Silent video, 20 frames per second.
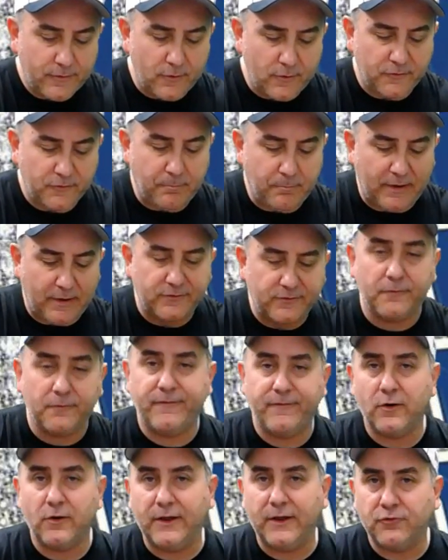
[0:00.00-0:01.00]
been some
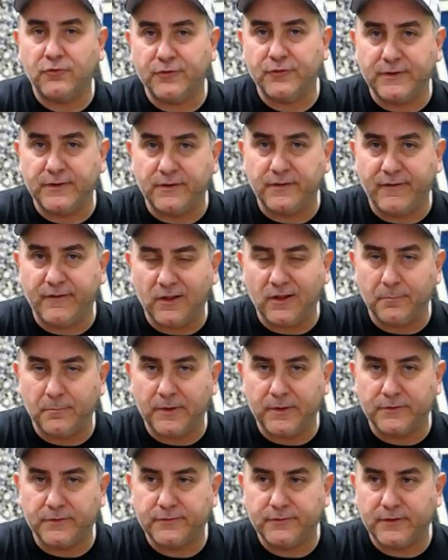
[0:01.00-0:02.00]
very interesting
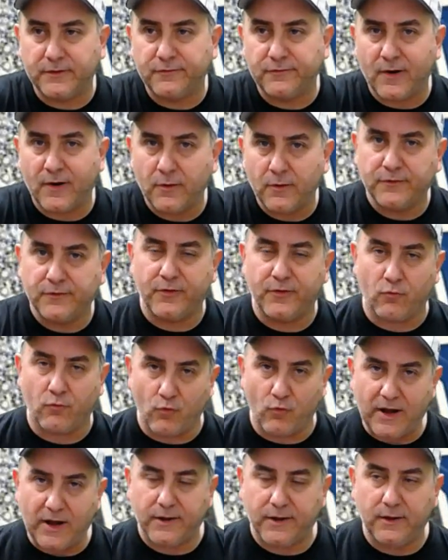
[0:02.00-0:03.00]
developments as far as the
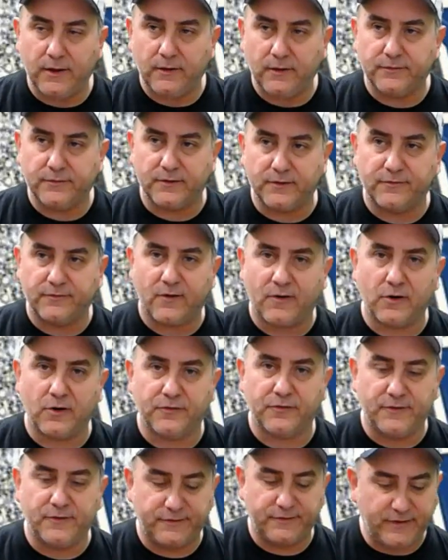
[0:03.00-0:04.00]
rankings and as far as
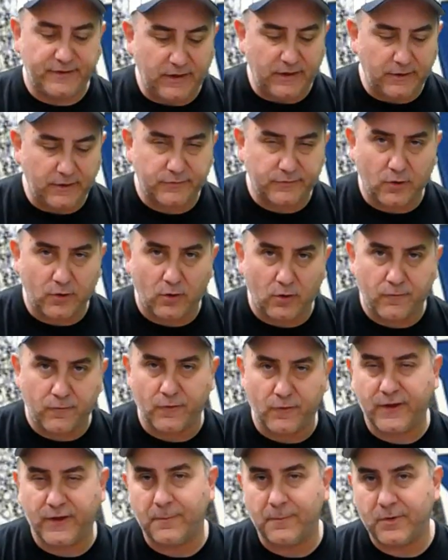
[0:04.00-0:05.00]
the seedings go for
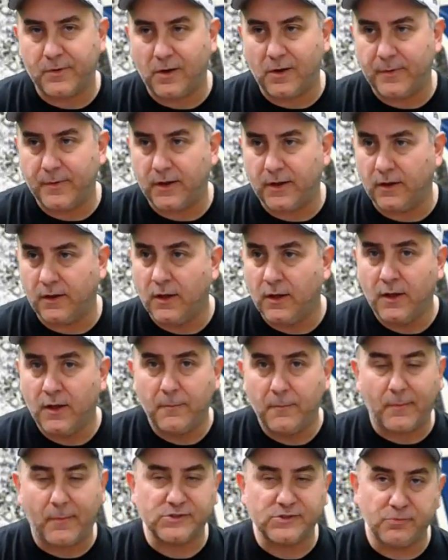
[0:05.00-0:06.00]
the upcoming
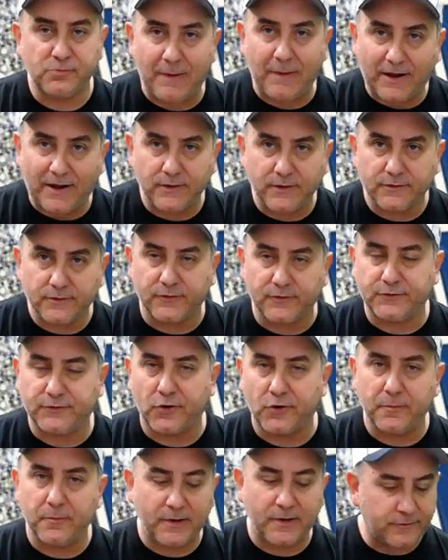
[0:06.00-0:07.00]
March Madness, the
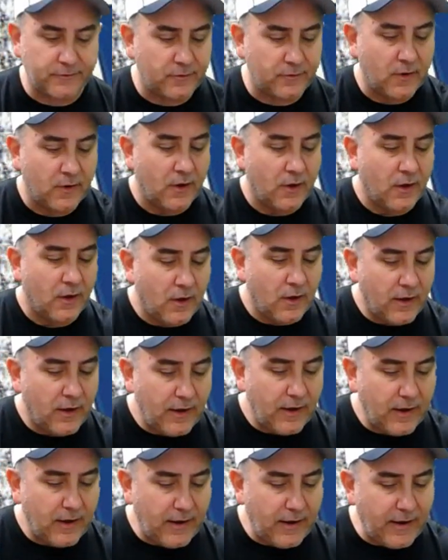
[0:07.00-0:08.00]
tournament.
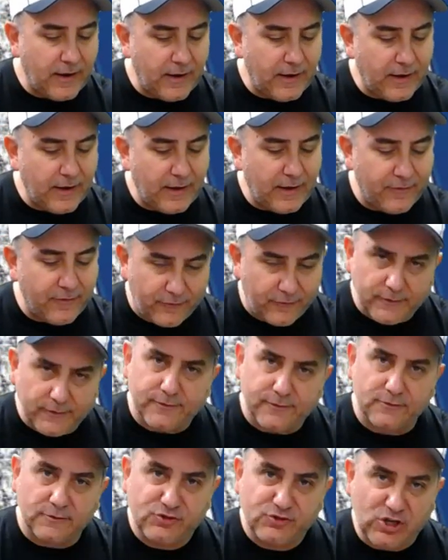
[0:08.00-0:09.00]
This
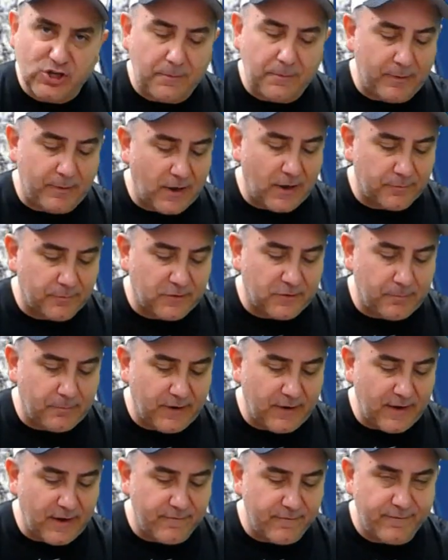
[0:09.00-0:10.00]
is shaping up to
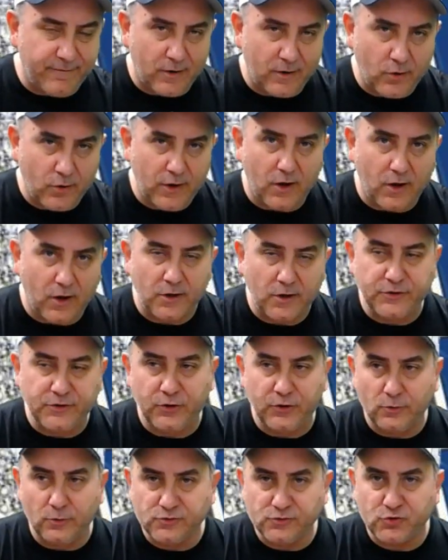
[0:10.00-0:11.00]
be a very
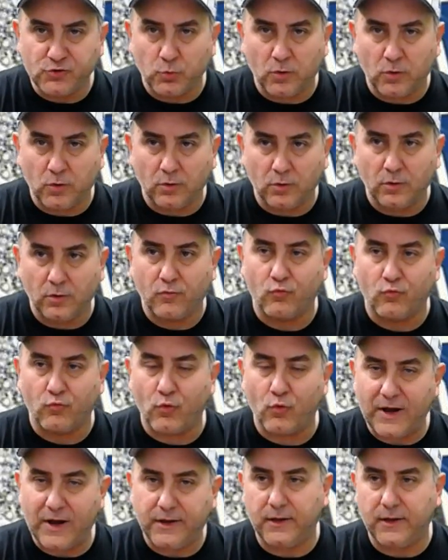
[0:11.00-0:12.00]
unusual
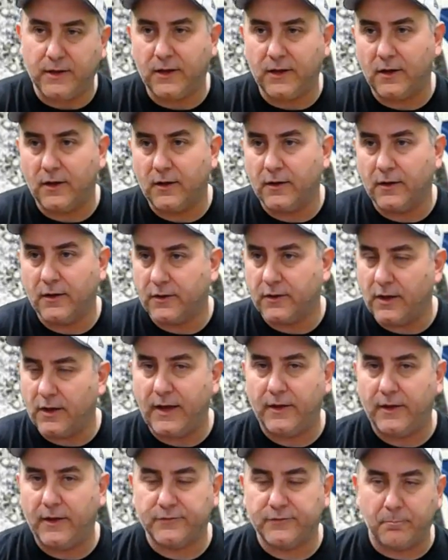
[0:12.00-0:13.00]
ranking
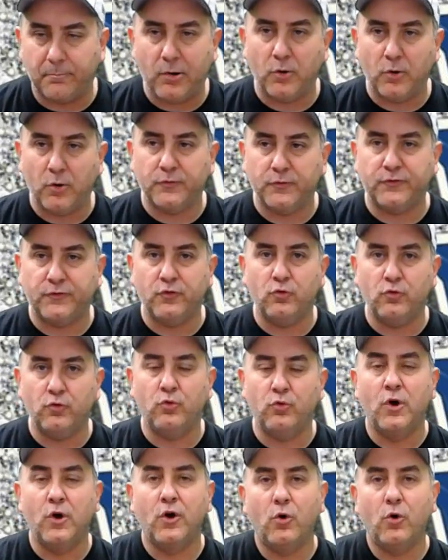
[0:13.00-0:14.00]
as opposed
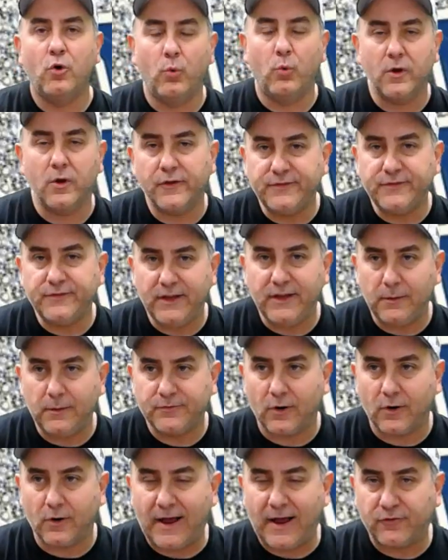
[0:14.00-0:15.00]
to where the teams
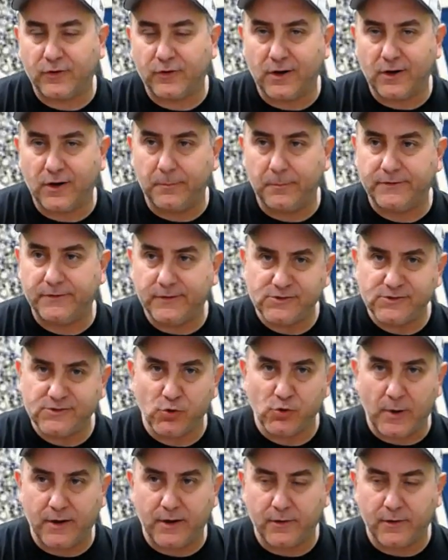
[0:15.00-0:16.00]
are actually going to be
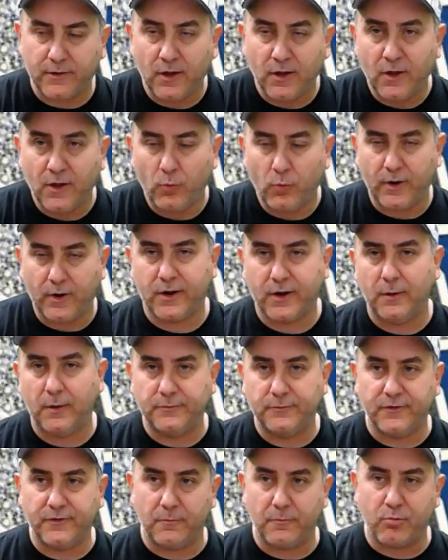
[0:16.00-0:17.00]
situated when it comes
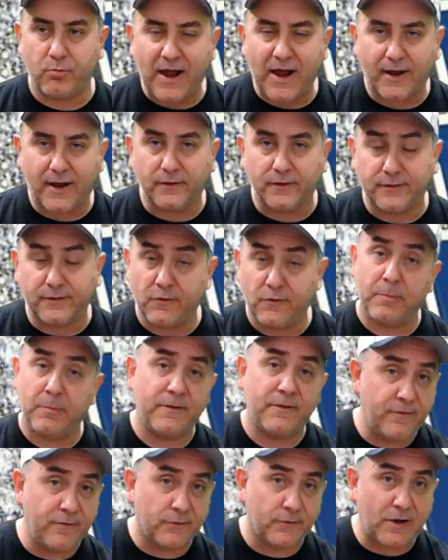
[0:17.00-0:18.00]
to the brackets. Everybody
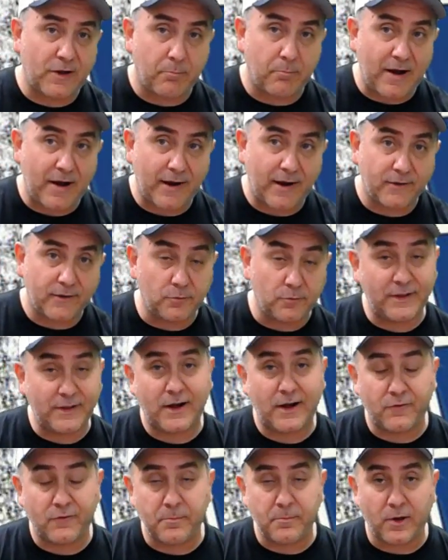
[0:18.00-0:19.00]
fills out brackets. Well, not
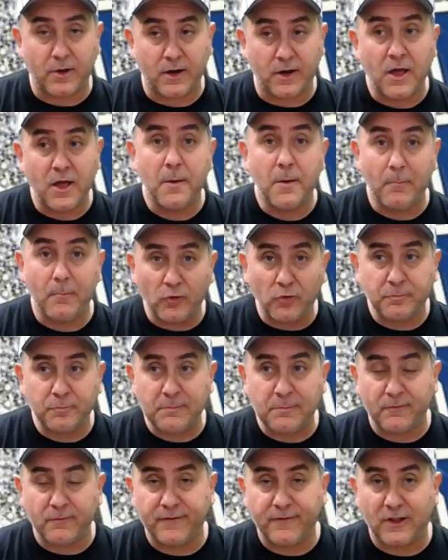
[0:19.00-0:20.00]
everybody. Most
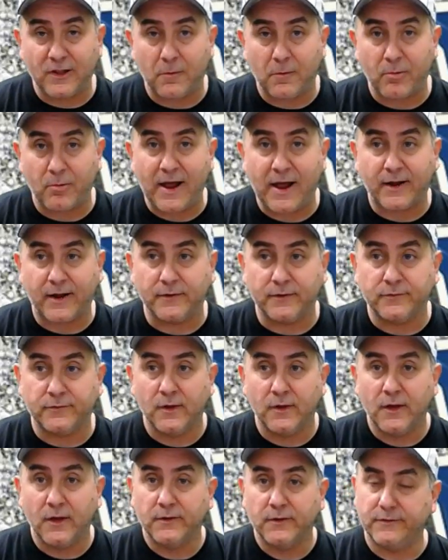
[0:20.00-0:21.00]
people fill out brackets
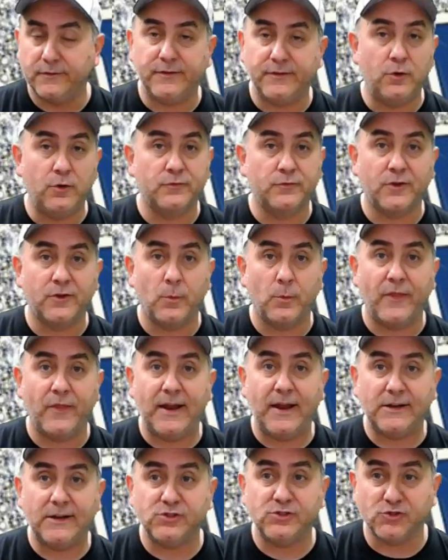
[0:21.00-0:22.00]
to see who's going to win the
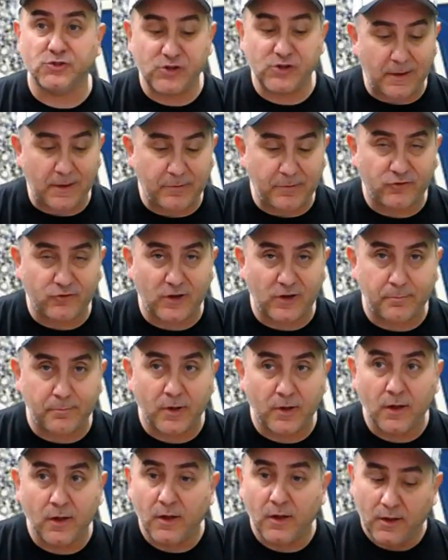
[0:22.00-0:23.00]
national championship.
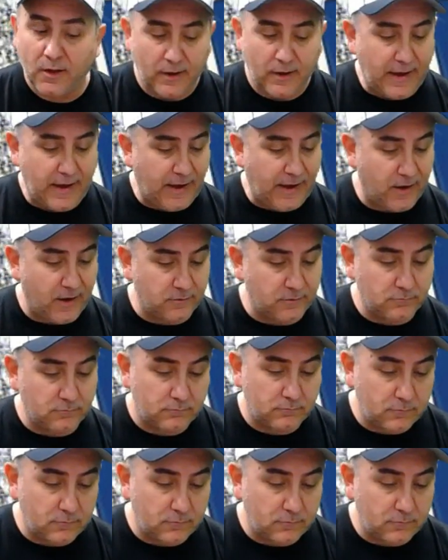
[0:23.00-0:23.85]
And